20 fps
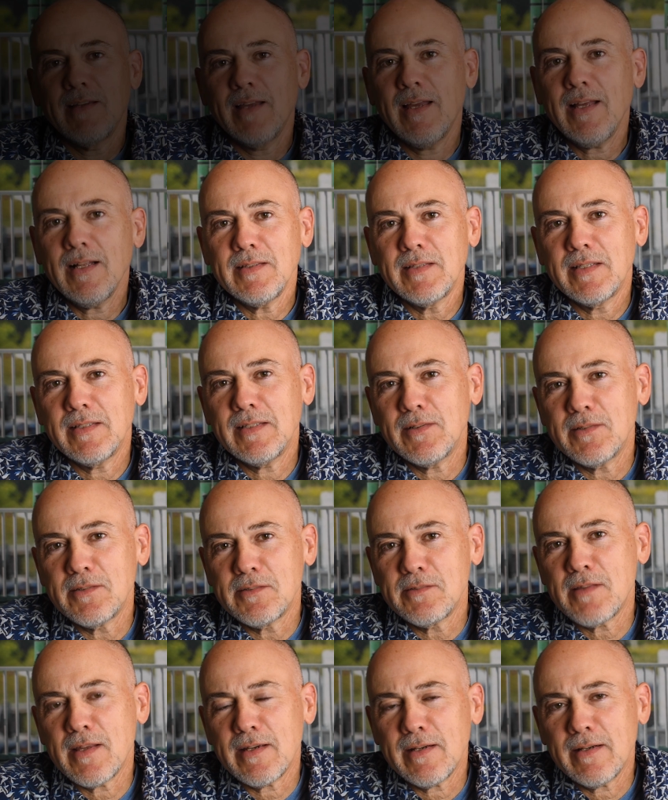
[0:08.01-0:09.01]

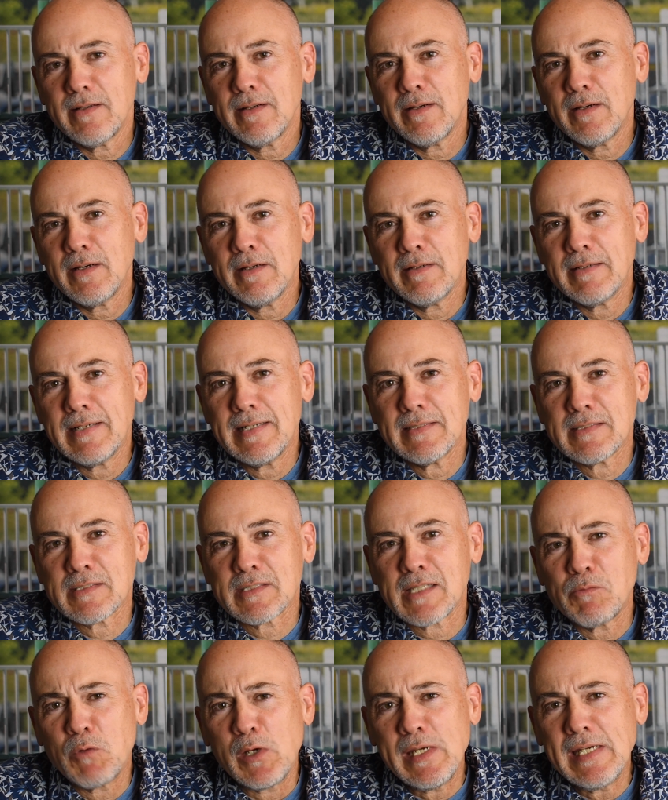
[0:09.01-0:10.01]
Hello there,
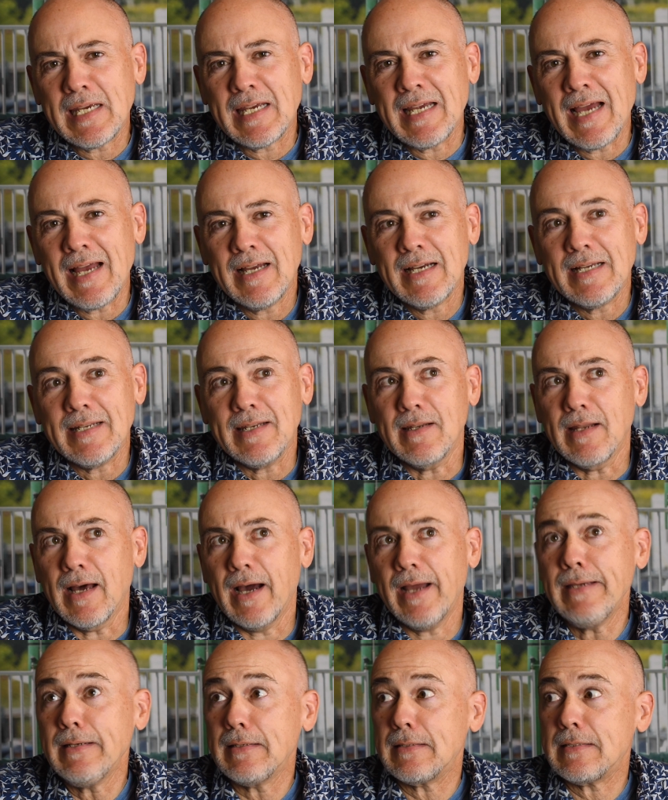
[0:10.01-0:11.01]
it's week
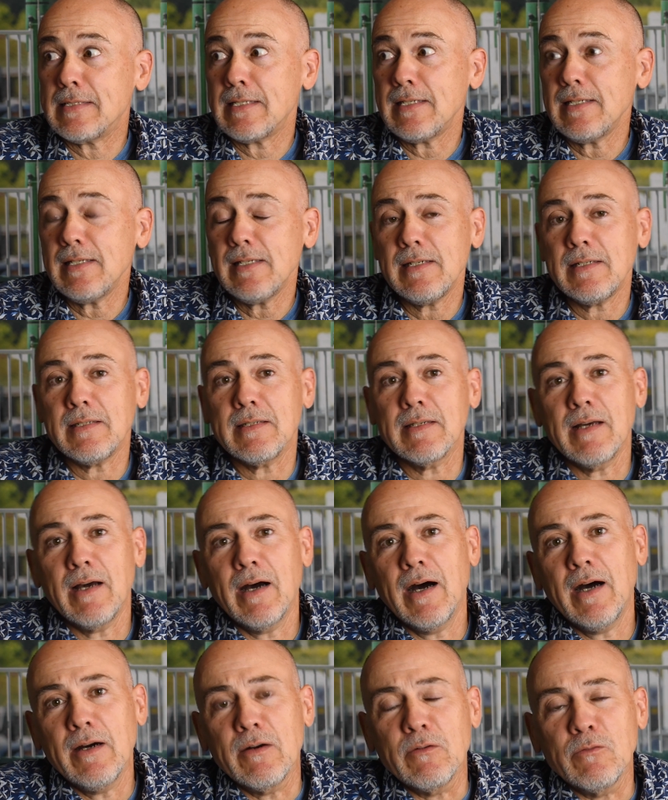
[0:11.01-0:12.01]
19
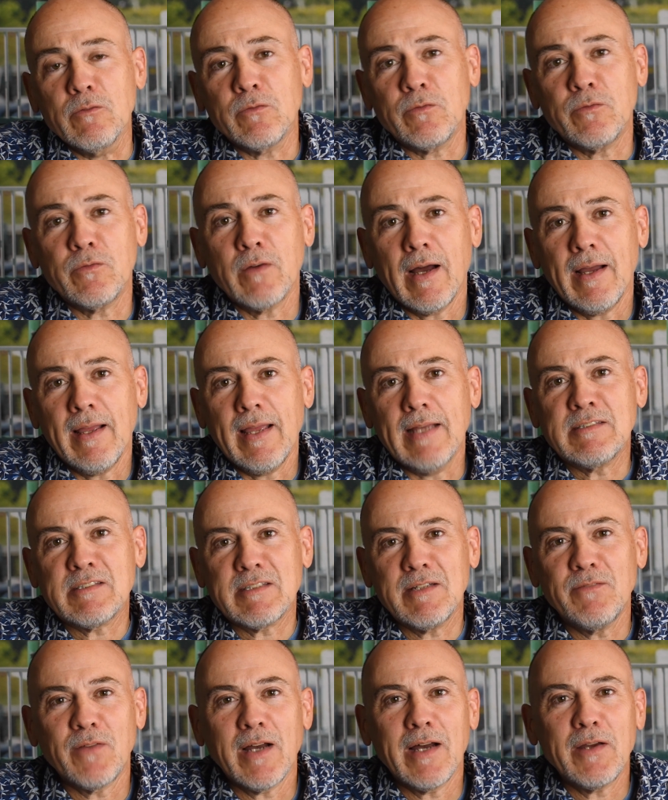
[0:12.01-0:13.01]
of
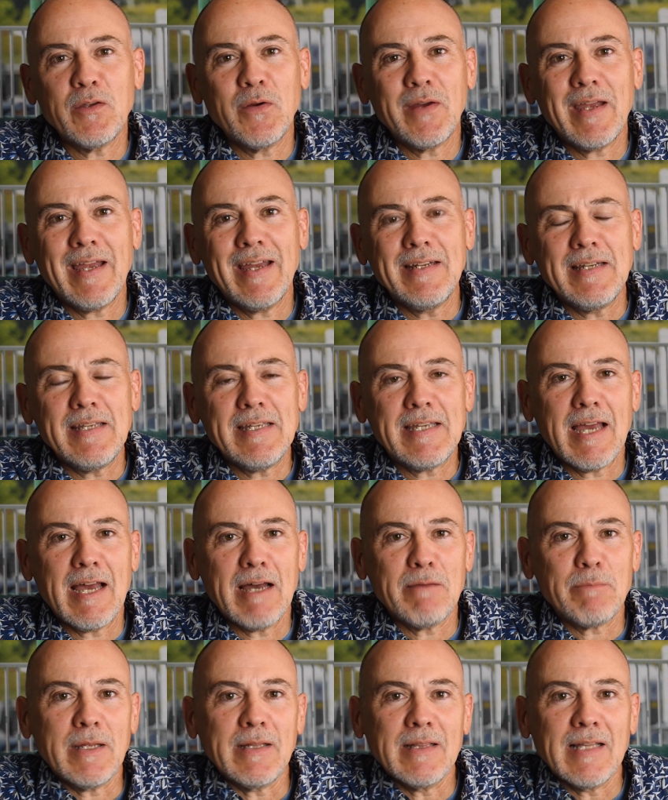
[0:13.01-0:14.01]
Instant Value
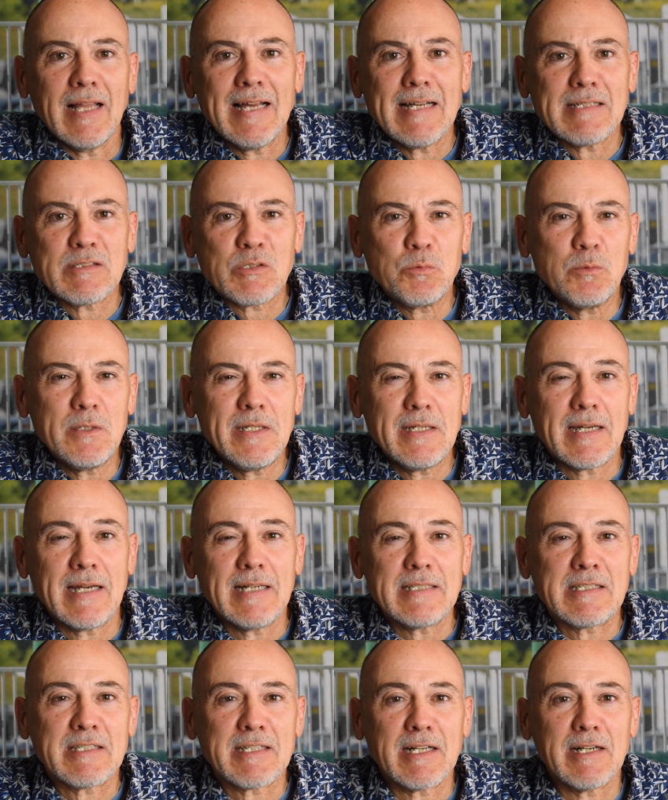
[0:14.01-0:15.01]
Handicapping. Last week I
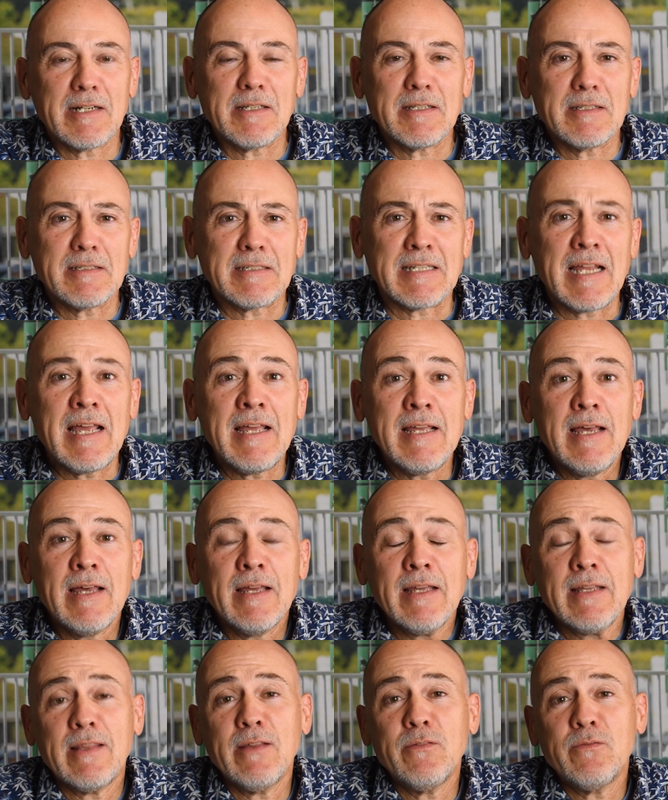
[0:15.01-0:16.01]
started
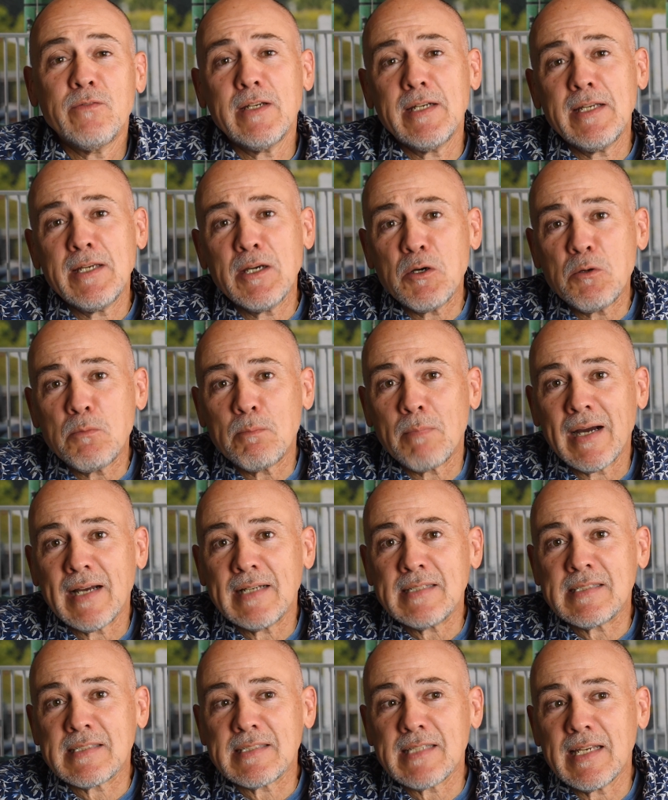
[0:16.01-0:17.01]
the video by
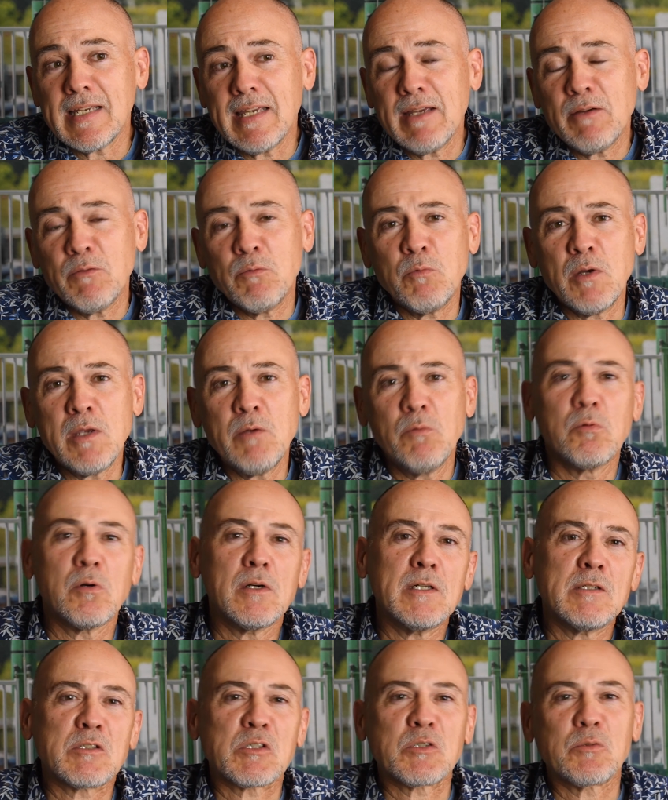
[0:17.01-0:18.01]
saying we
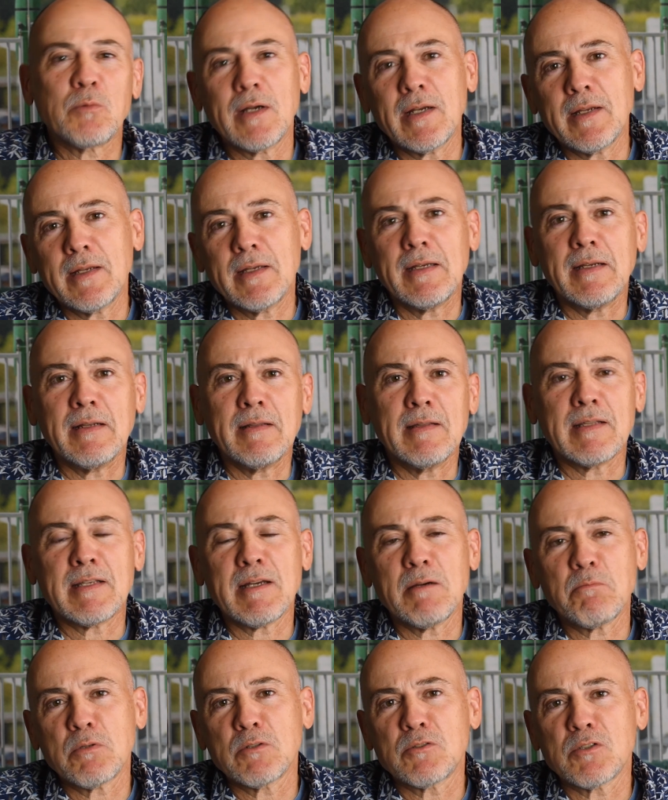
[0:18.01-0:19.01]
weren't sweating. The
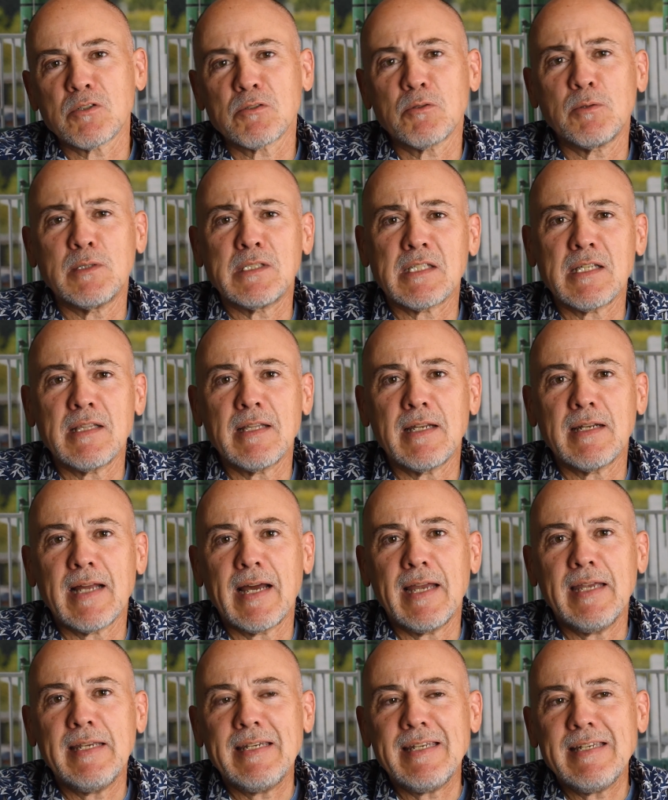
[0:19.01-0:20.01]
temperature was in the
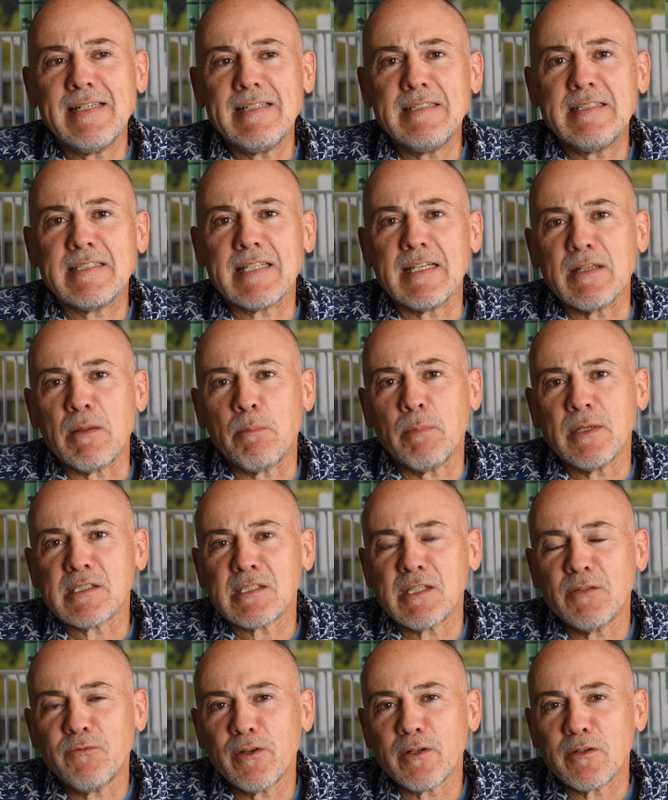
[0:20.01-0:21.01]
90s in the
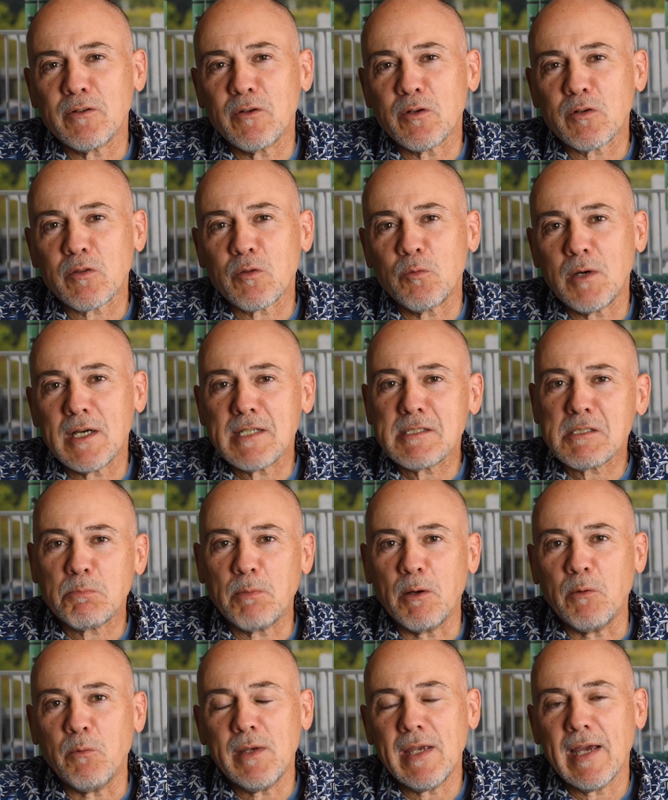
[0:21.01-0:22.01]
Pacific Northwest,
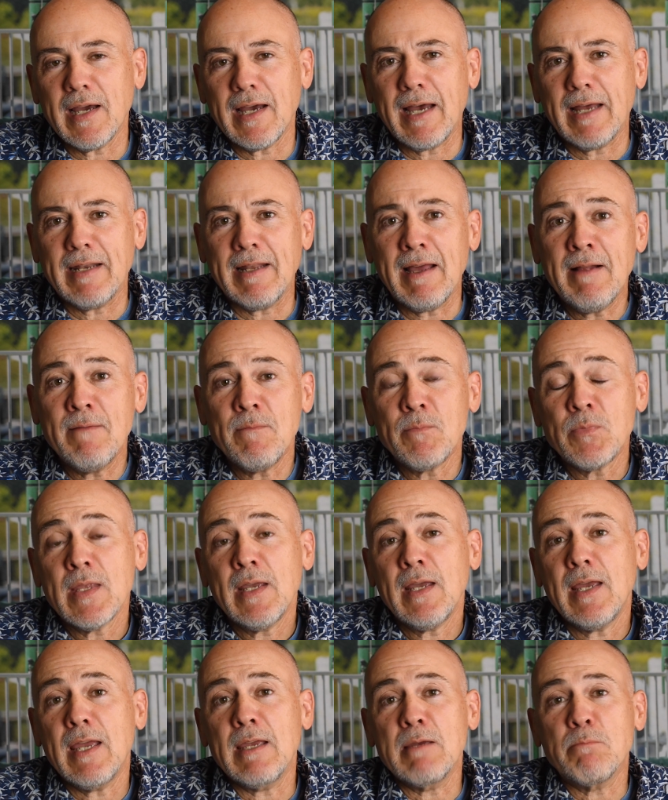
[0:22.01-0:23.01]
but we had
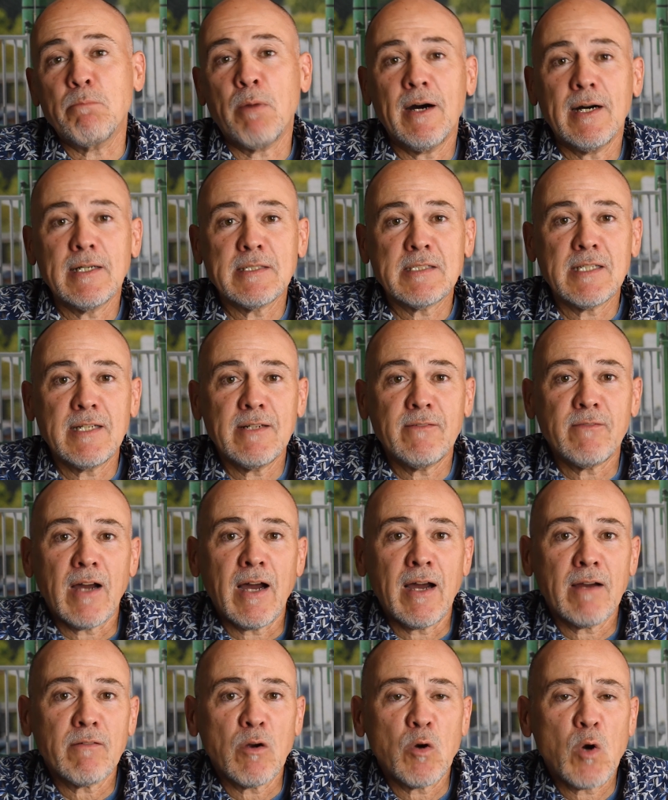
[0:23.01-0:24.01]
a positive
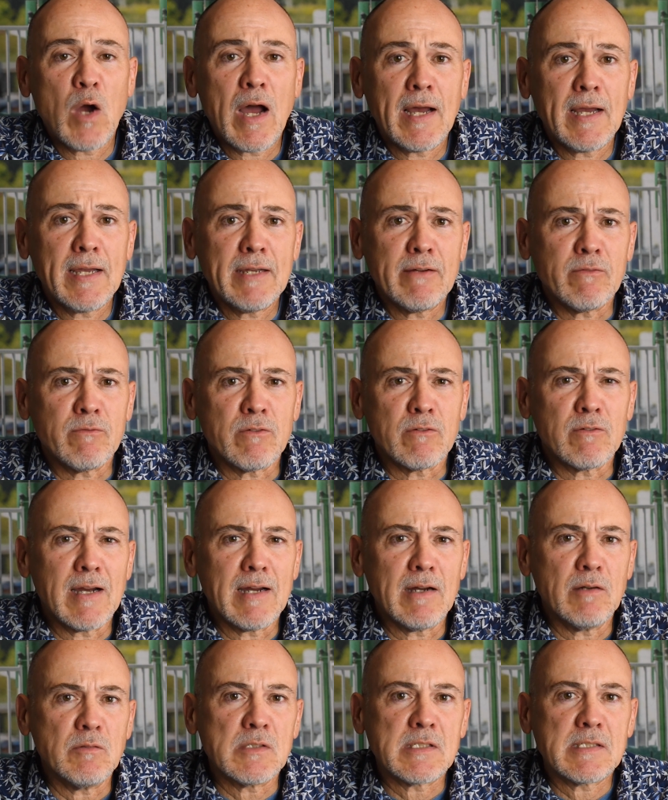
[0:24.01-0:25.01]
ROI of
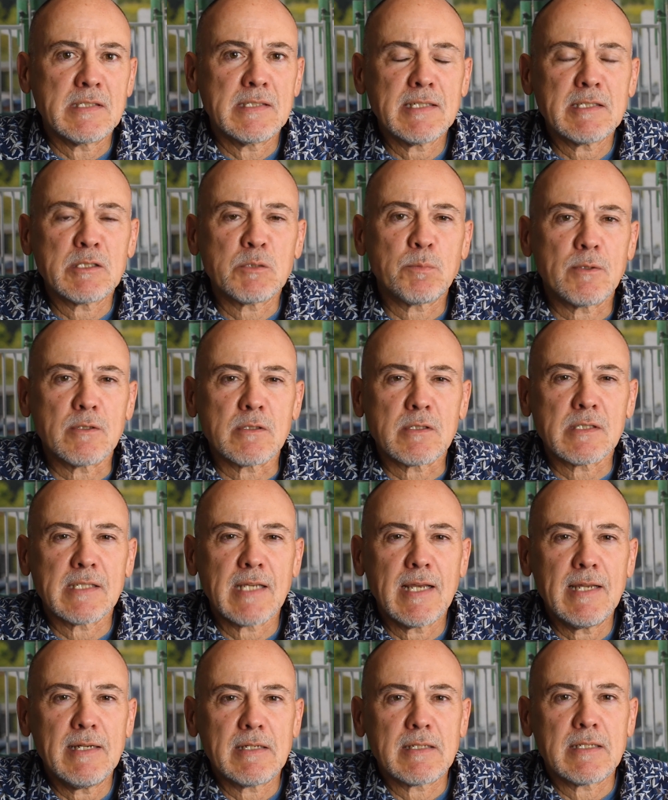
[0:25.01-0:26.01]
around
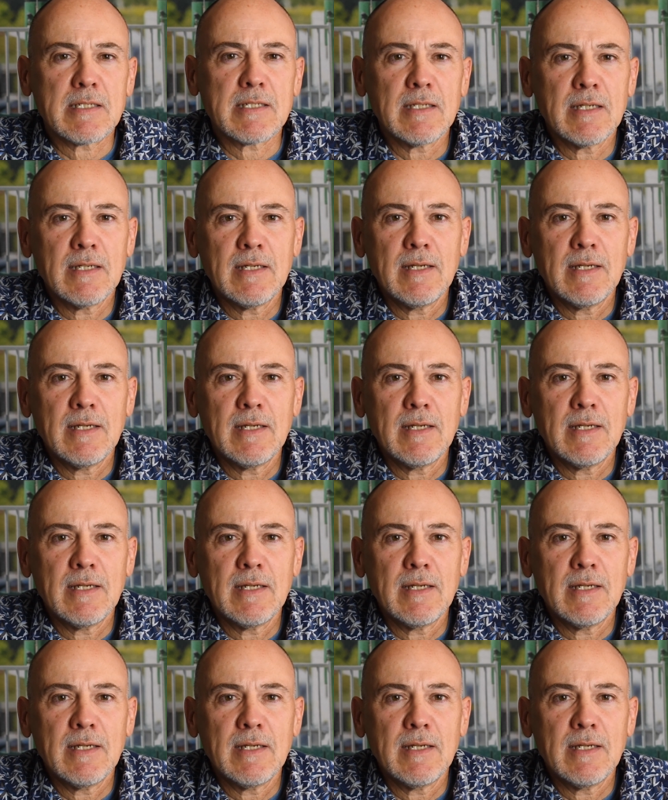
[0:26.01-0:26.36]
6%.